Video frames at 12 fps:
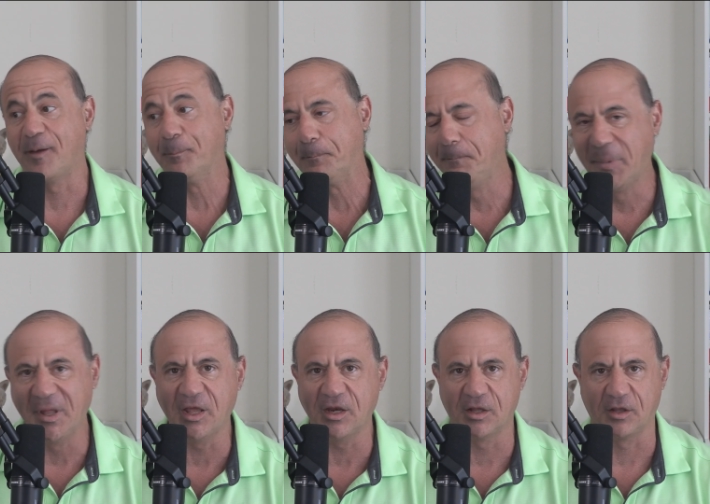
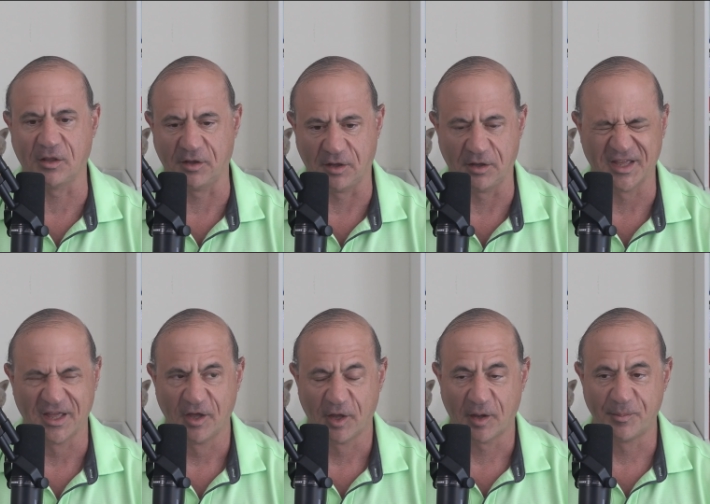immediately
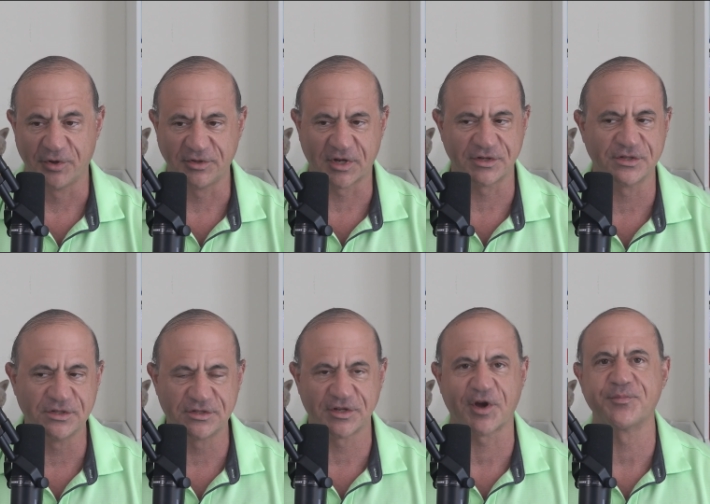and
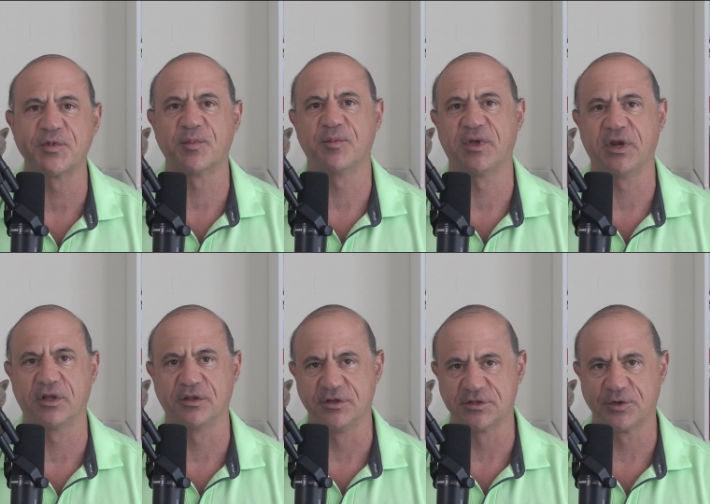potentially stop them
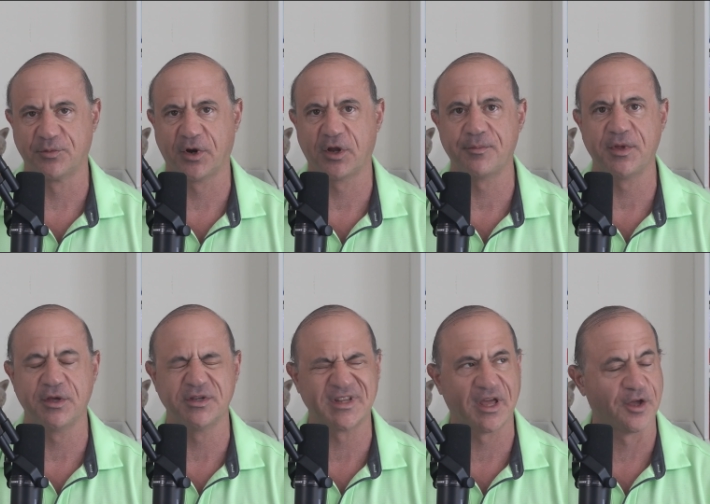immediately. So we're going to
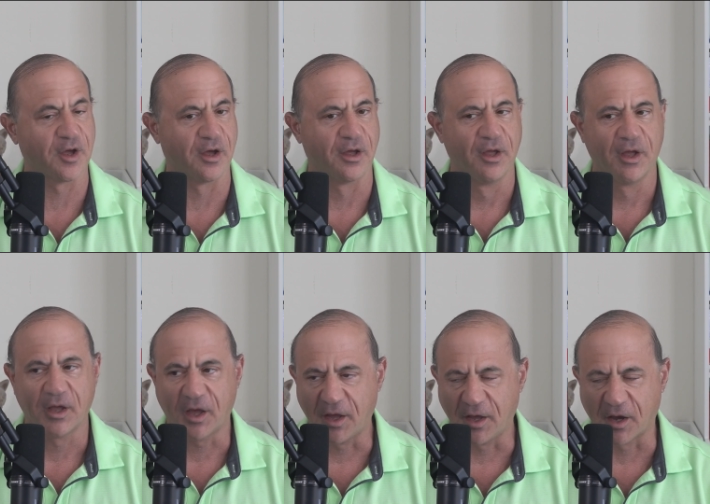be using uh,
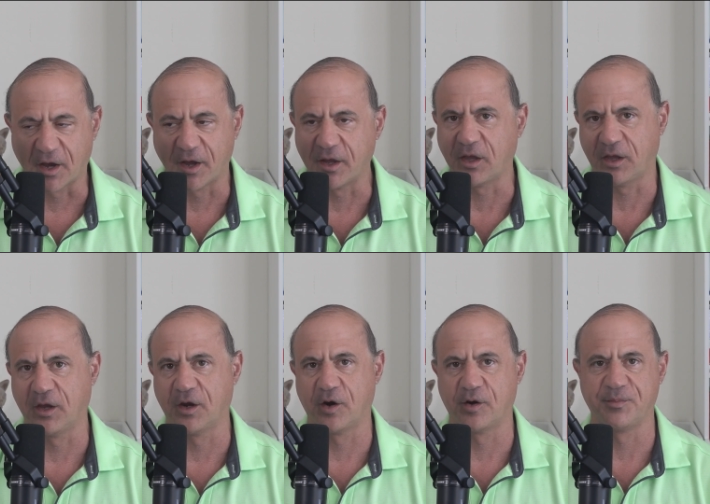A I
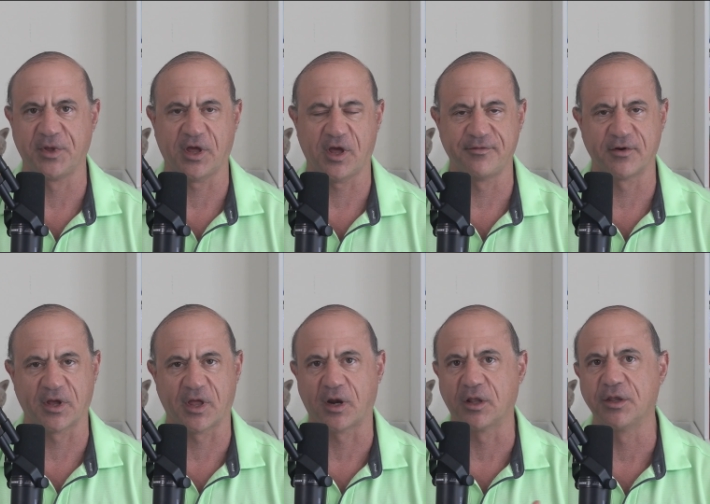here and
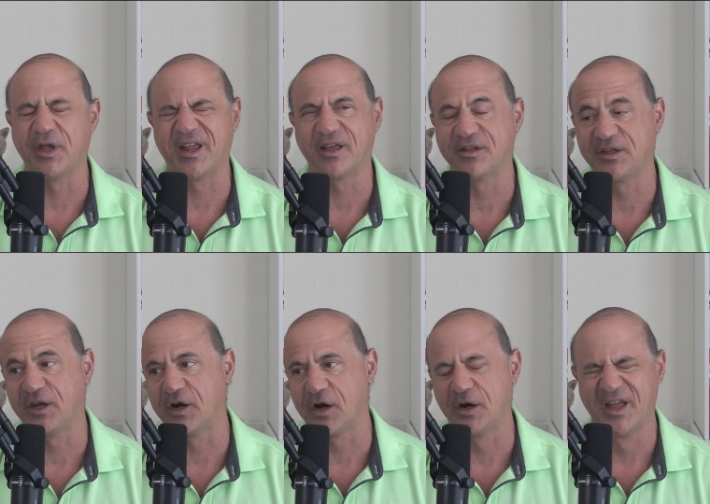behavioral analytics
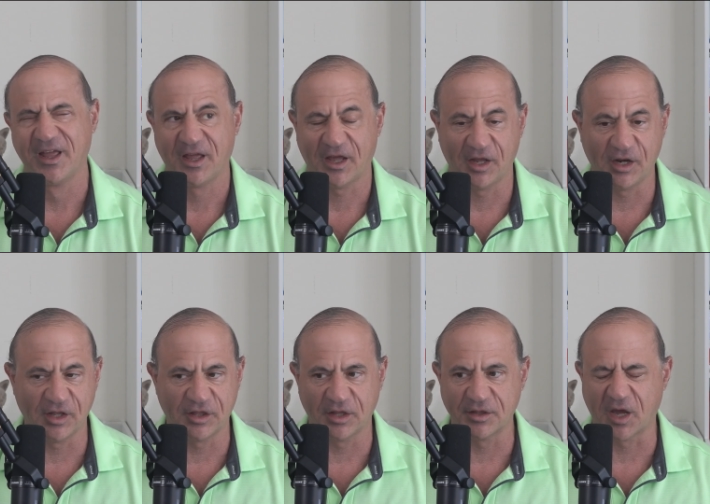here,
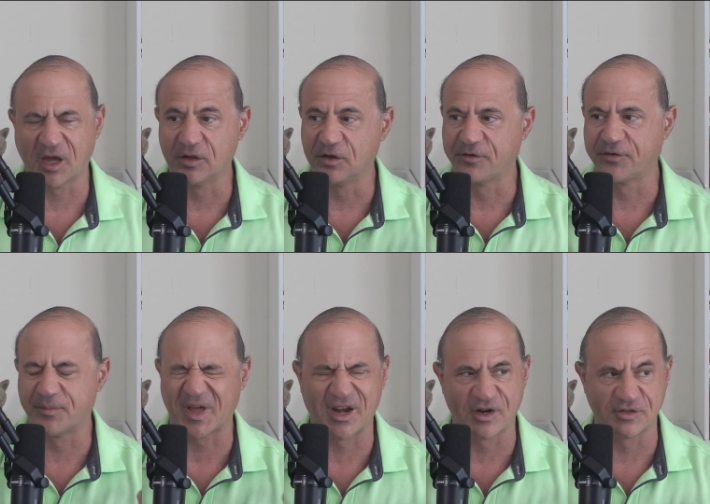anything that can look
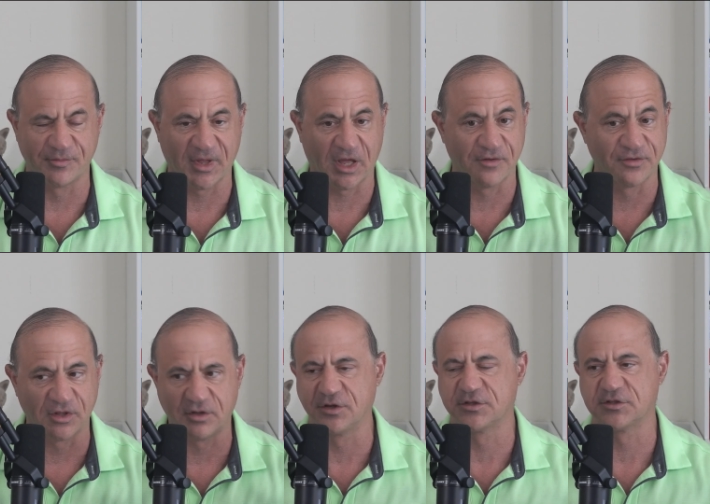for patterns of
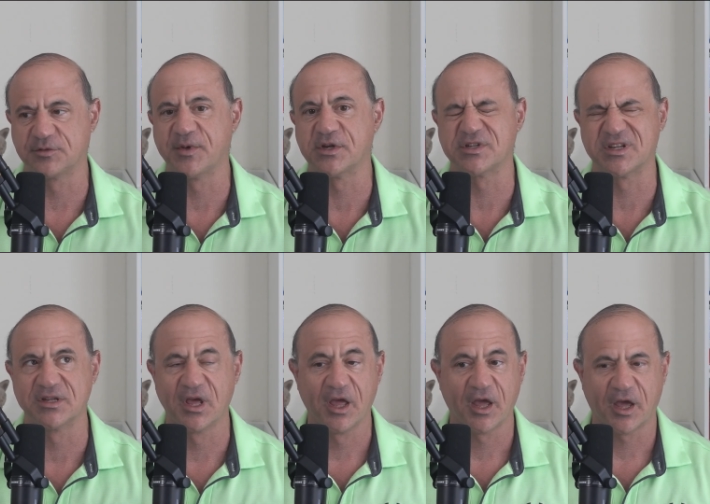behavior that look
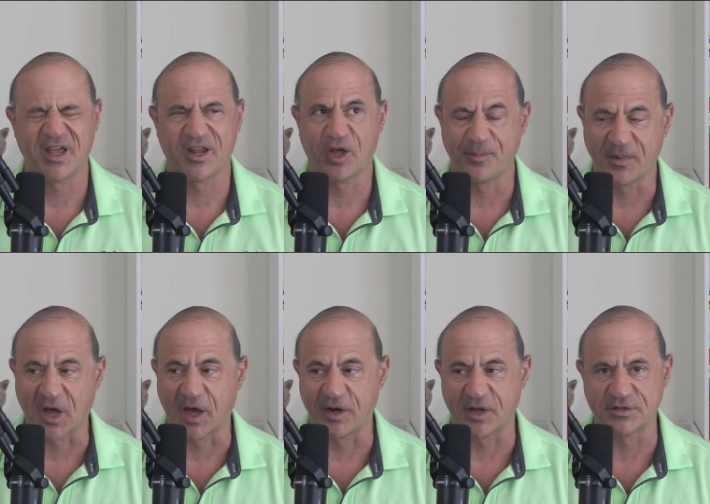suspicious and help
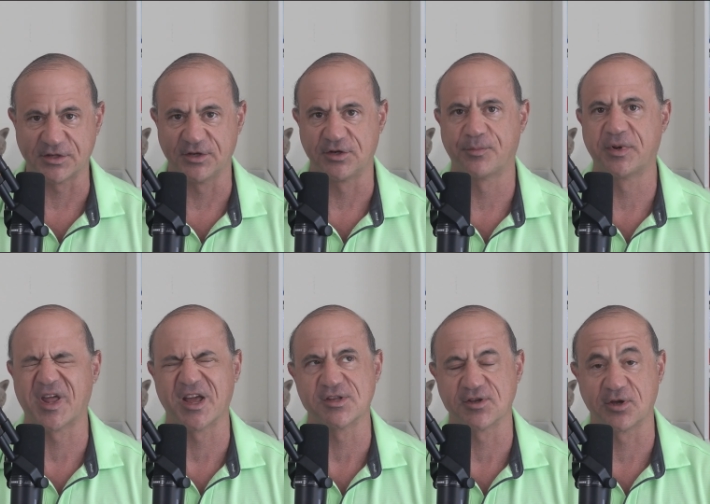guide us into
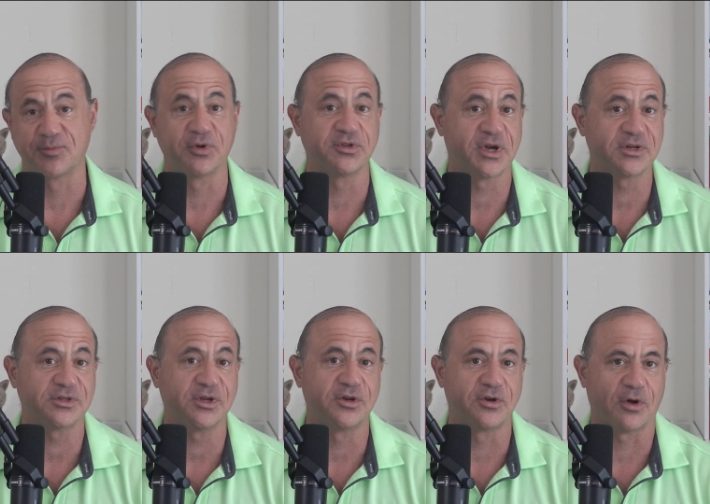protecting it,
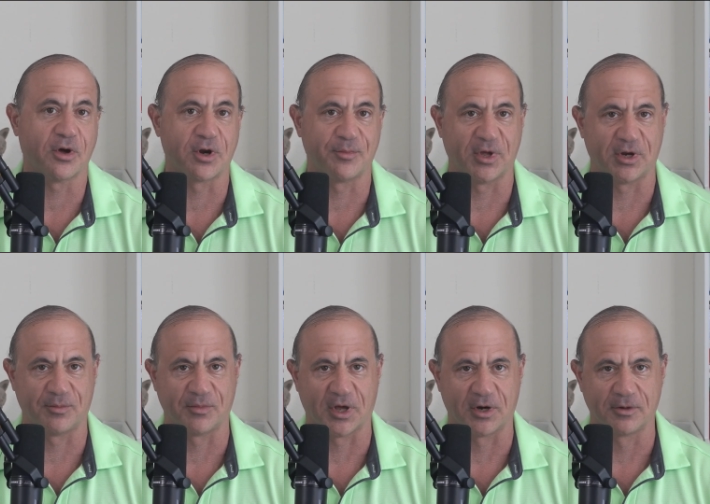potentially in an
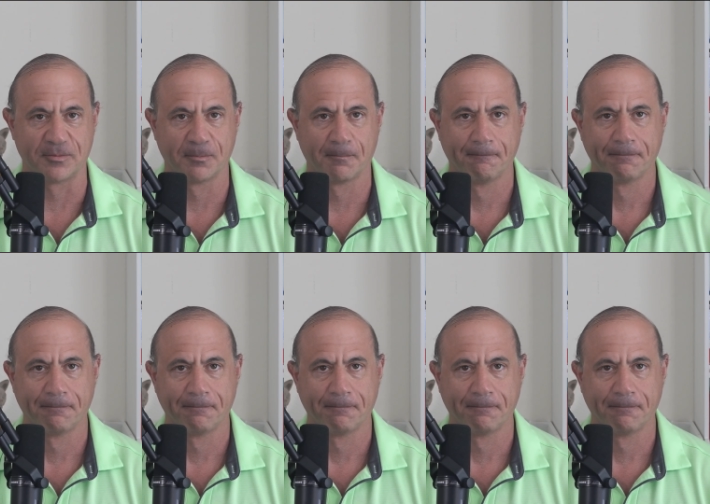automated manner.